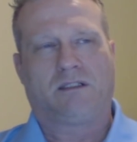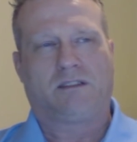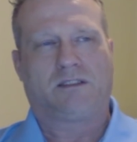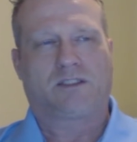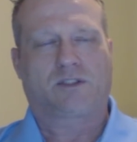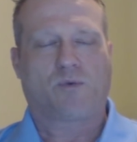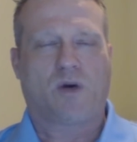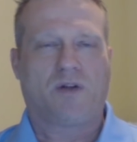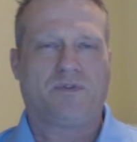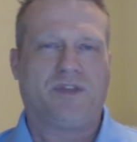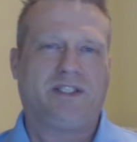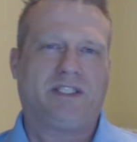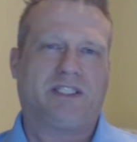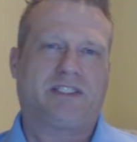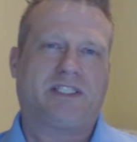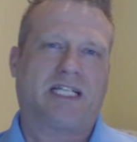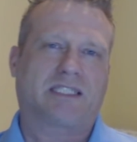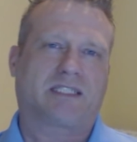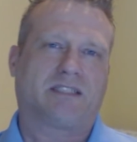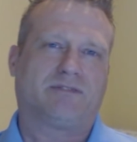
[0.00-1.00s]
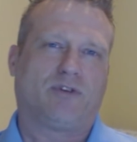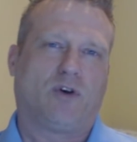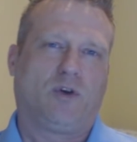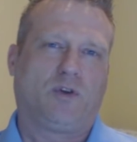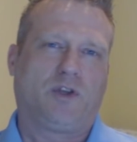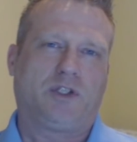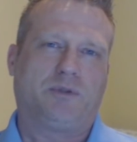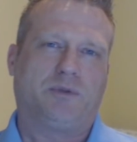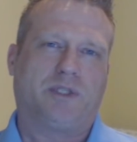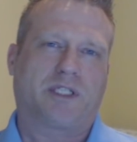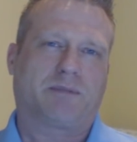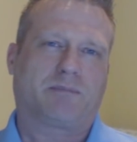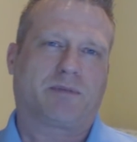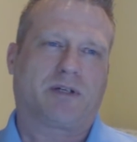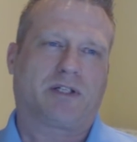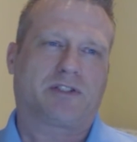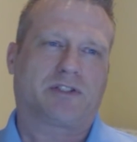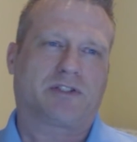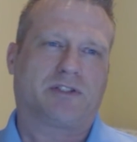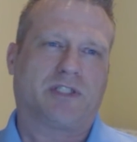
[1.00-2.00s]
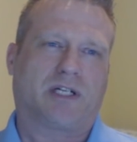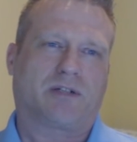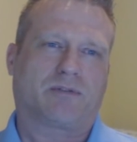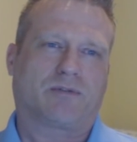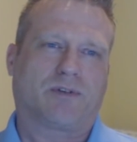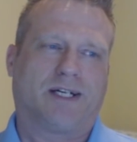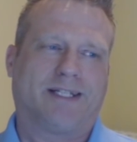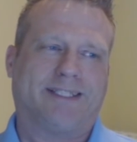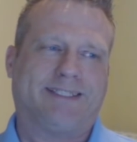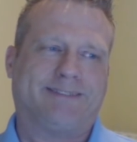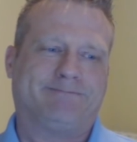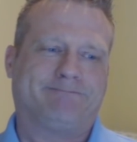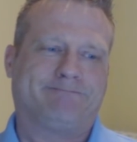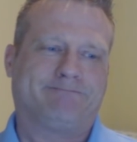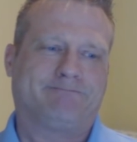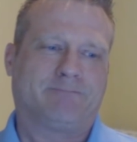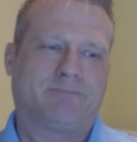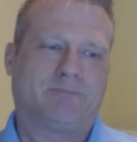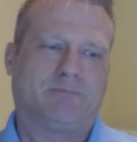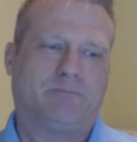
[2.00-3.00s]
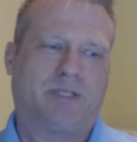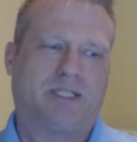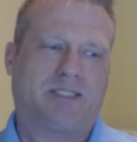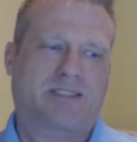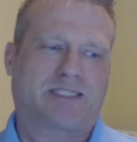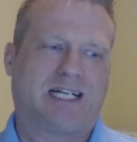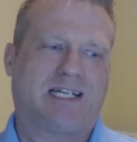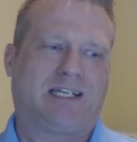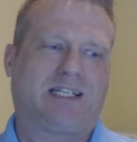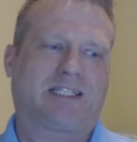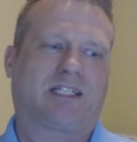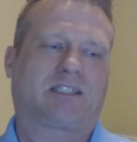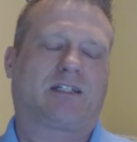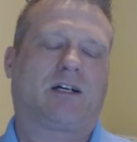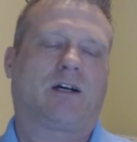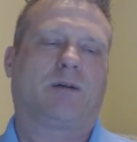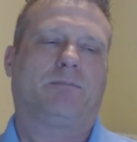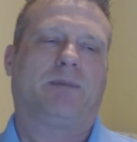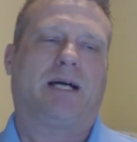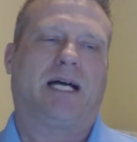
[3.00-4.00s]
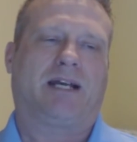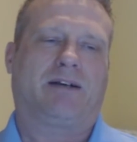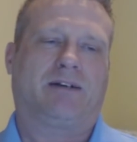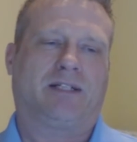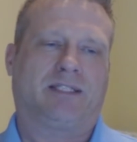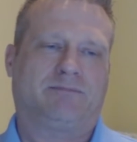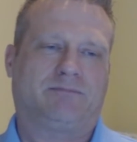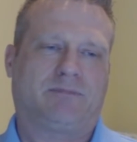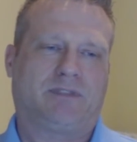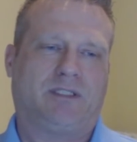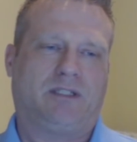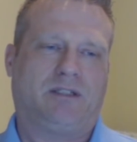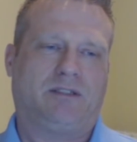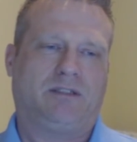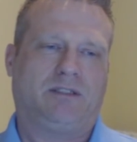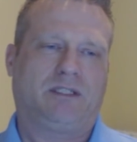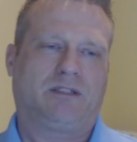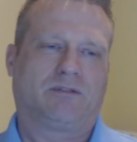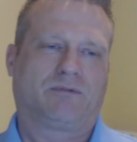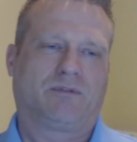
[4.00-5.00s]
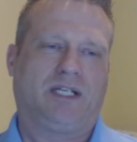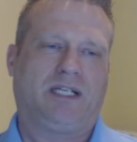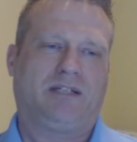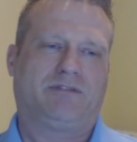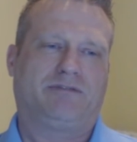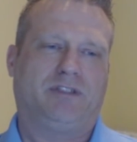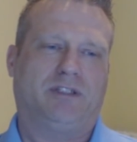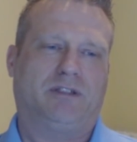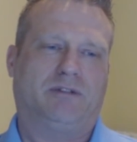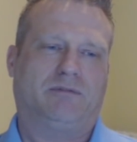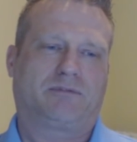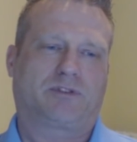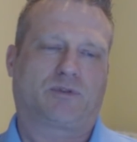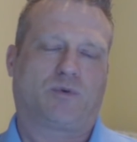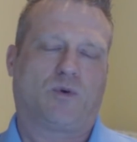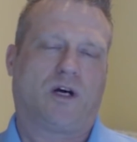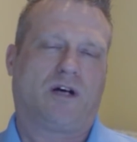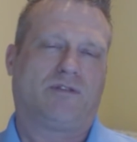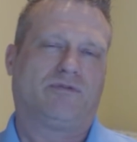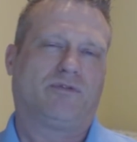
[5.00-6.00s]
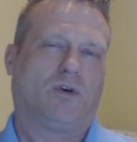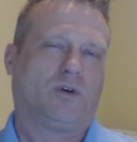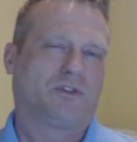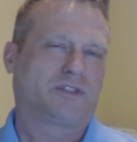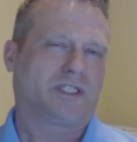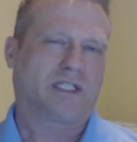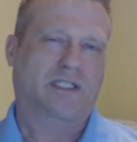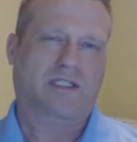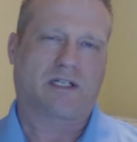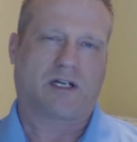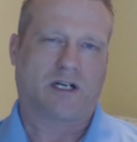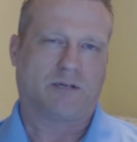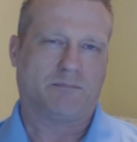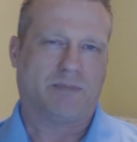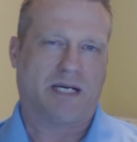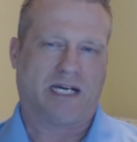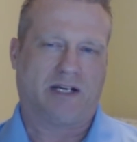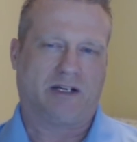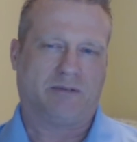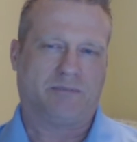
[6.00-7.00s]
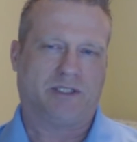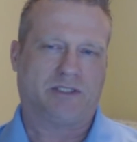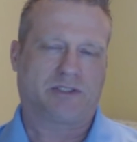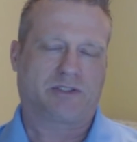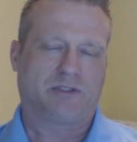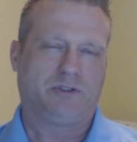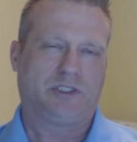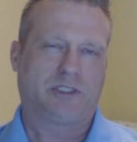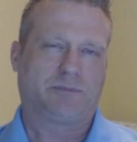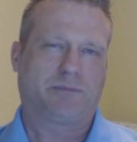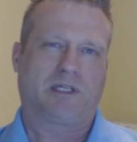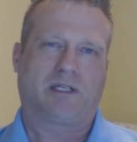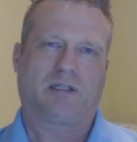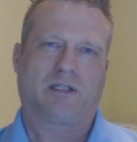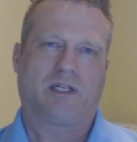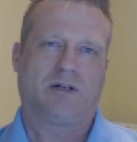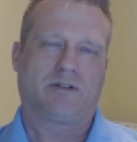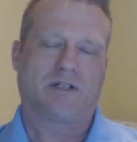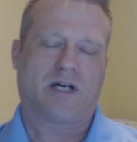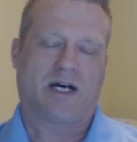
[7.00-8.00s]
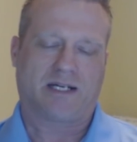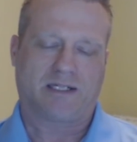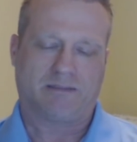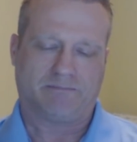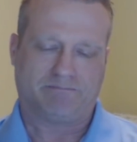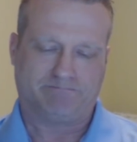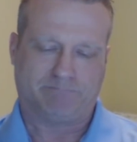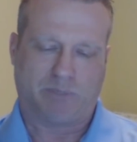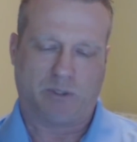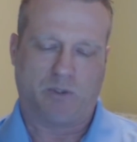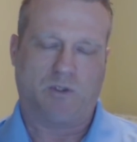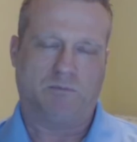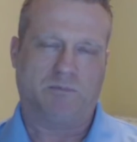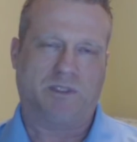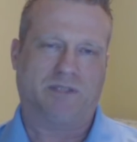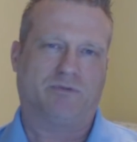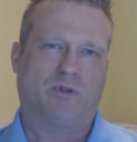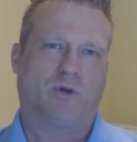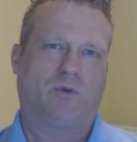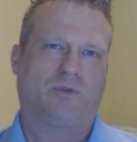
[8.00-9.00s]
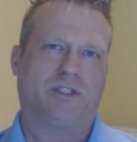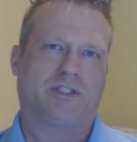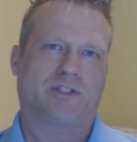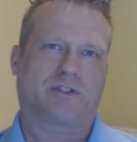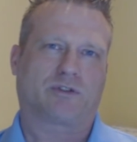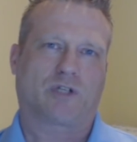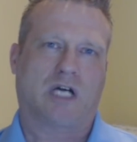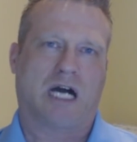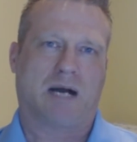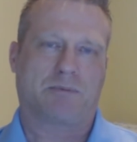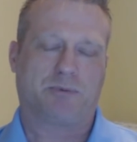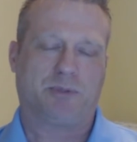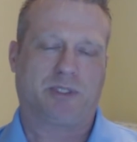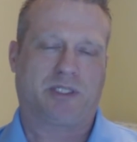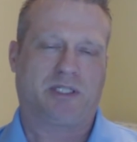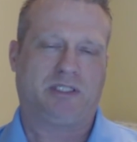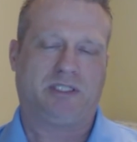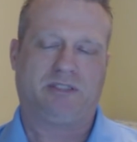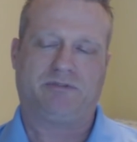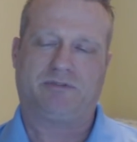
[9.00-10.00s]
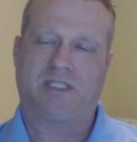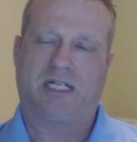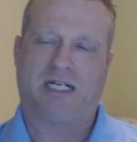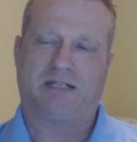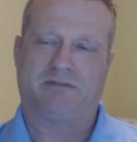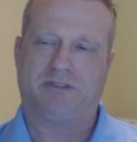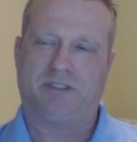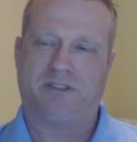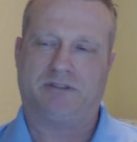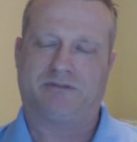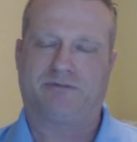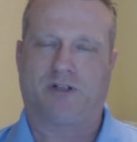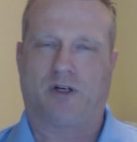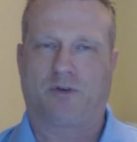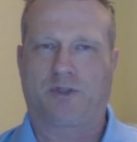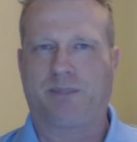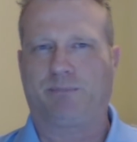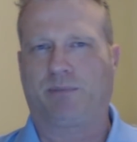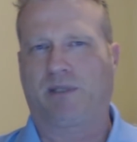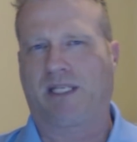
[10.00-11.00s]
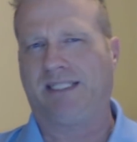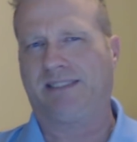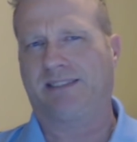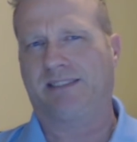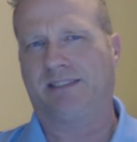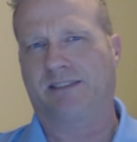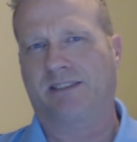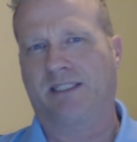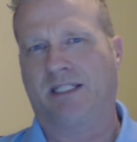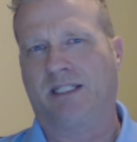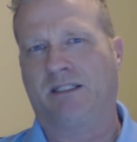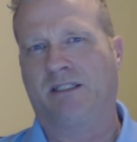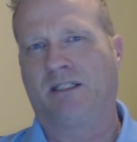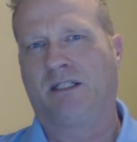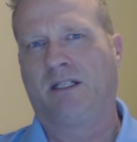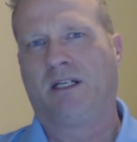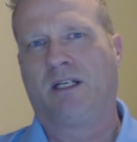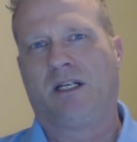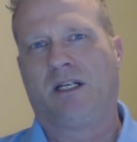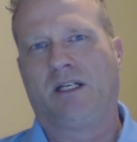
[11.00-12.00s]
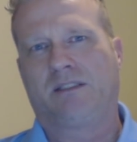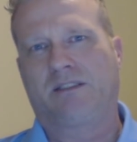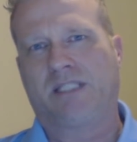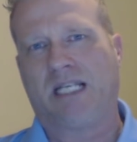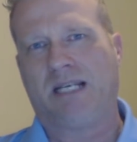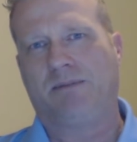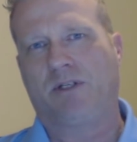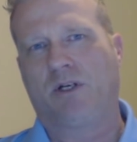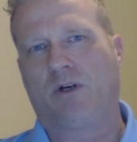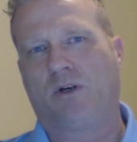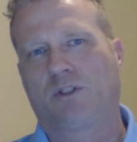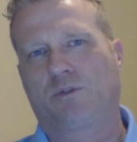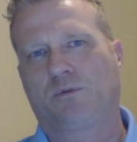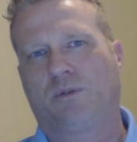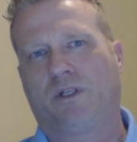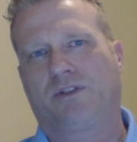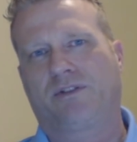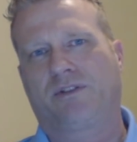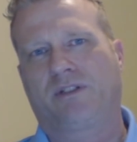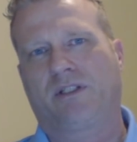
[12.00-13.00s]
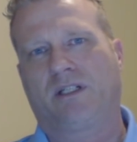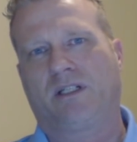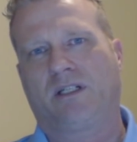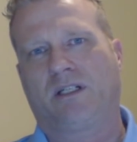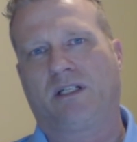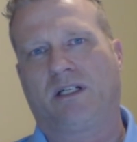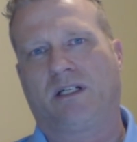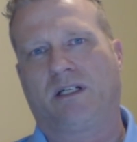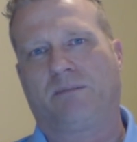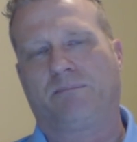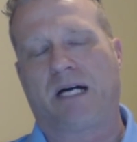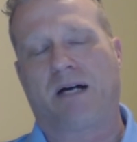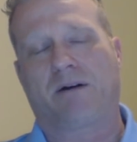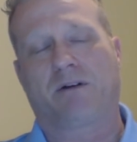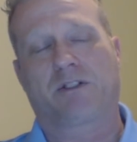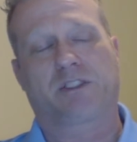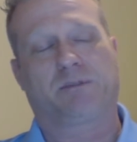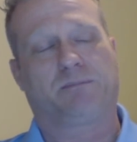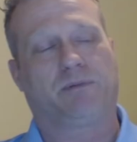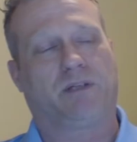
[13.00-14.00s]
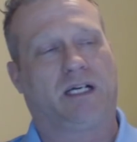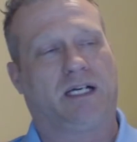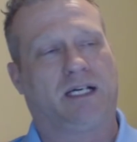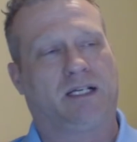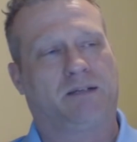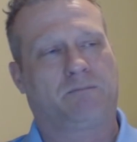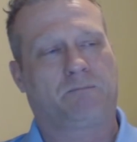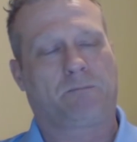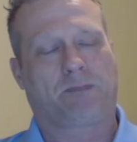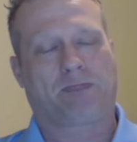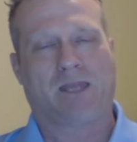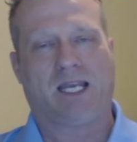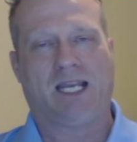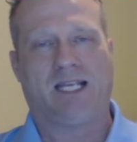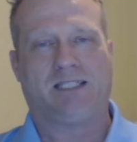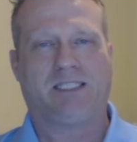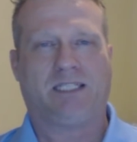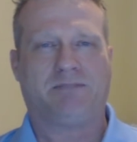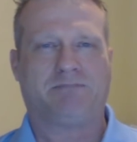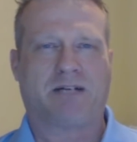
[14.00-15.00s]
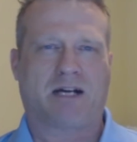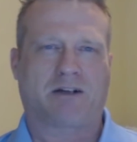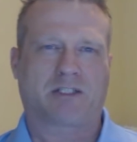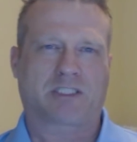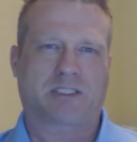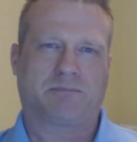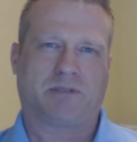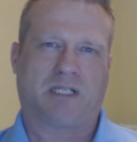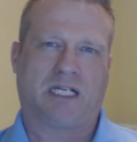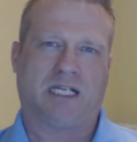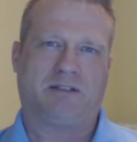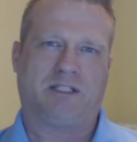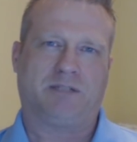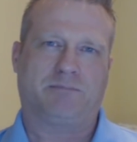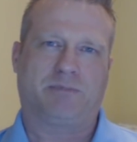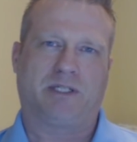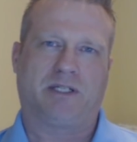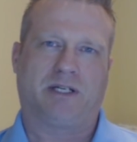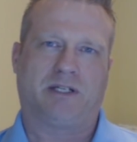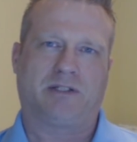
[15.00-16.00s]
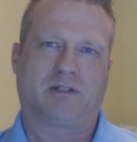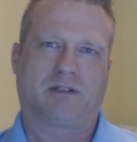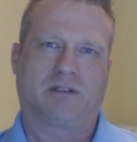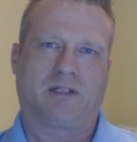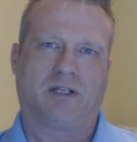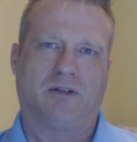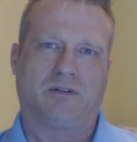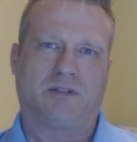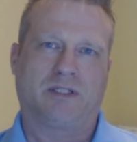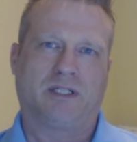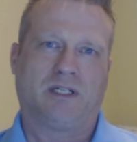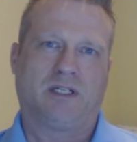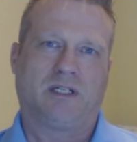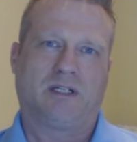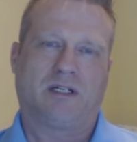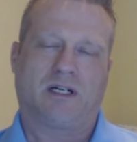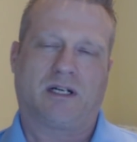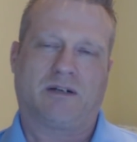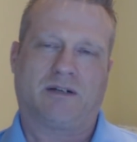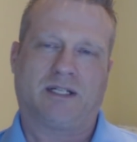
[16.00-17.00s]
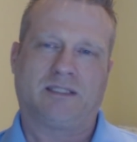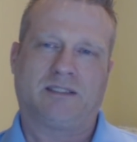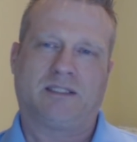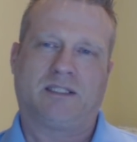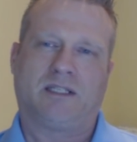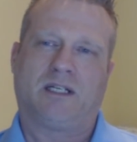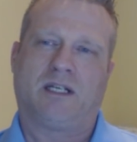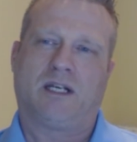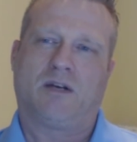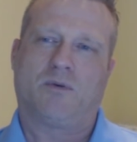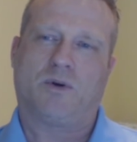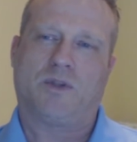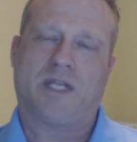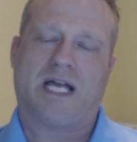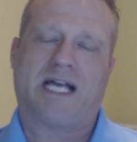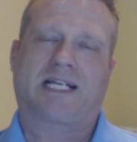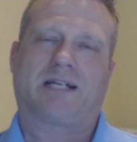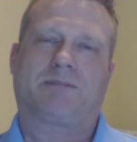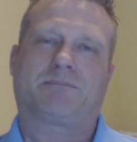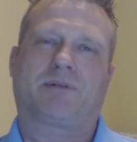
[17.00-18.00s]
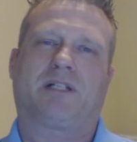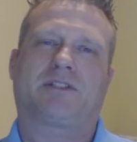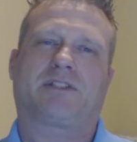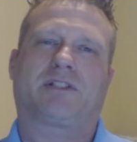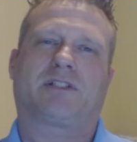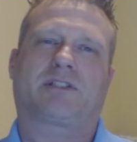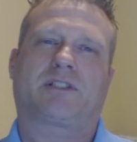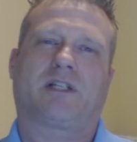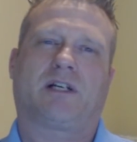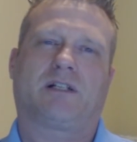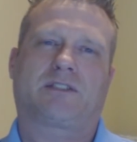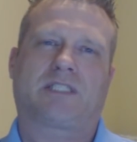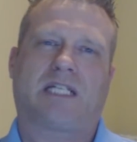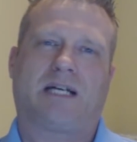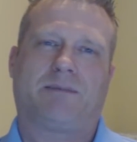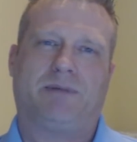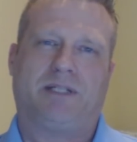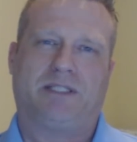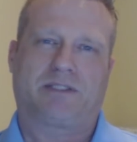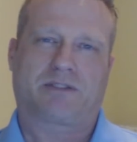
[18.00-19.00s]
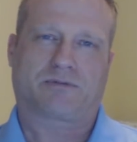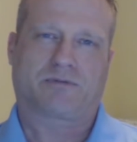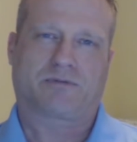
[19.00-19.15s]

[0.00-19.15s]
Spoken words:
it's one thing to check the voltage when the compressor is not running, but it's kind of like a car battery. You can read 12 volts at a car battery, but as soon as you put a load on it, boom, the voltage drops because you've got faulty plates inside. Same goes with a power supply, AC power supply. You put it under load. All right, when that compressor starts up and is